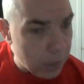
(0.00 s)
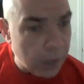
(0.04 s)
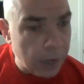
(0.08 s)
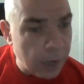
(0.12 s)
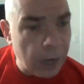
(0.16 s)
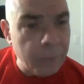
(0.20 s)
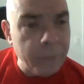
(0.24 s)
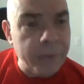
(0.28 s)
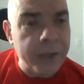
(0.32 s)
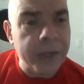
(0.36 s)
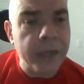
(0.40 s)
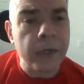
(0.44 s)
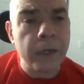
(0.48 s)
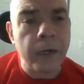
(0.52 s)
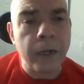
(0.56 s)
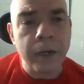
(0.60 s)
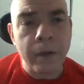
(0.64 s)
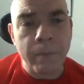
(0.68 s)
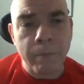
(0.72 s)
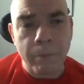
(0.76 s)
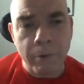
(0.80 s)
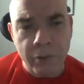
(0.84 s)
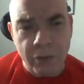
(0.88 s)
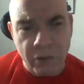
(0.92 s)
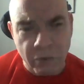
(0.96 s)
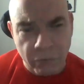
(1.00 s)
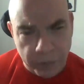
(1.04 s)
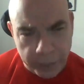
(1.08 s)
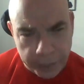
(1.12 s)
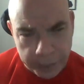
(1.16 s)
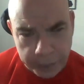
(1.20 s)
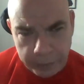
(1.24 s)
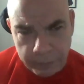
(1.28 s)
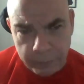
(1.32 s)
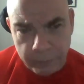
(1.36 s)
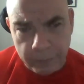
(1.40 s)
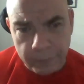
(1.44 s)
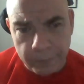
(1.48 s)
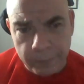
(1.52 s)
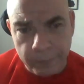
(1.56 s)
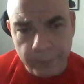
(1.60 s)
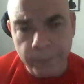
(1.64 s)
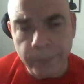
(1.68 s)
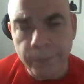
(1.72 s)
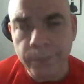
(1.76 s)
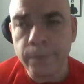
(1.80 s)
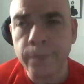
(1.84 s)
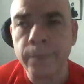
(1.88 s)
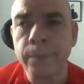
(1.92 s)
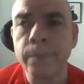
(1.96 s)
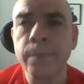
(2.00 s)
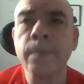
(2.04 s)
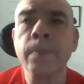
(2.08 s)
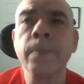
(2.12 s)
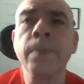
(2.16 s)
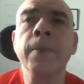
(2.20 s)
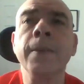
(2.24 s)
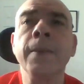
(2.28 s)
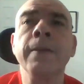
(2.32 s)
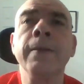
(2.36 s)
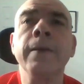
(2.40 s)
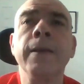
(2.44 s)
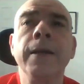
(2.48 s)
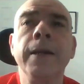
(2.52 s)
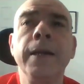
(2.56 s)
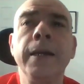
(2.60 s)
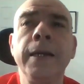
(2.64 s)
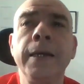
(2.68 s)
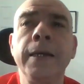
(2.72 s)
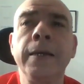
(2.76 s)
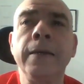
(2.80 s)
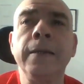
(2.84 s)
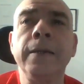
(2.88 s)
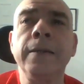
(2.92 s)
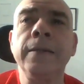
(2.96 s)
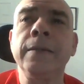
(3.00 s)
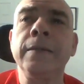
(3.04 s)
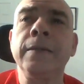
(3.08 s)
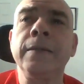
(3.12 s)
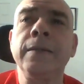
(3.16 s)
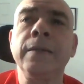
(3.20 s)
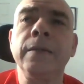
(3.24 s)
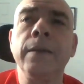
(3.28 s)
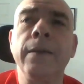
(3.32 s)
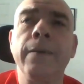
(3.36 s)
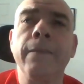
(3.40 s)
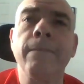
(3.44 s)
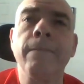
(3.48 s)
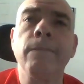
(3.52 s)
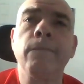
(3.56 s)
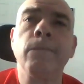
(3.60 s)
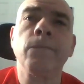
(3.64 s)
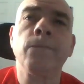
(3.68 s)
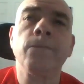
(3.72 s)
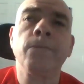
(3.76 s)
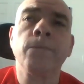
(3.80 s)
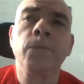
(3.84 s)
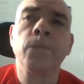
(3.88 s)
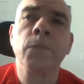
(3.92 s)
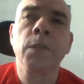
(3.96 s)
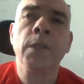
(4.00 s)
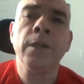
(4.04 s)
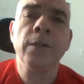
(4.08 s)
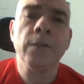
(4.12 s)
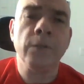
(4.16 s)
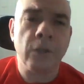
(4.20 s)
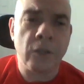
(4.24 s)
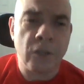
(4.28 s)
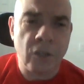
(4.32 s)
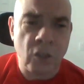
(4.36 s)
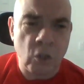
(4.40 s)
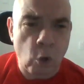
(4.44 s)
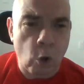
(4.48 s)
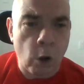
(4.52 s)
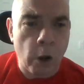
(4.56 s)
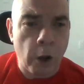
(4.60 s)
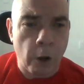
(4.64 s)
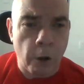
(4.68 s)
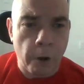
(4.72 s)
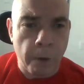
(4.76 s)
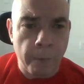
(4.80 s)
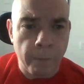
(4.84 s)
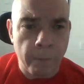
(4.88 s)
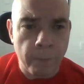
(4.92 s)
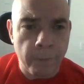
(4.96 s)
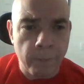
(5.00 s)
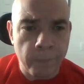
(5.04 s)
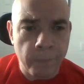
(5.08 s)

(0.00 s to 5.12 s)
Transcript: Coming in at number 3 is Destroyer.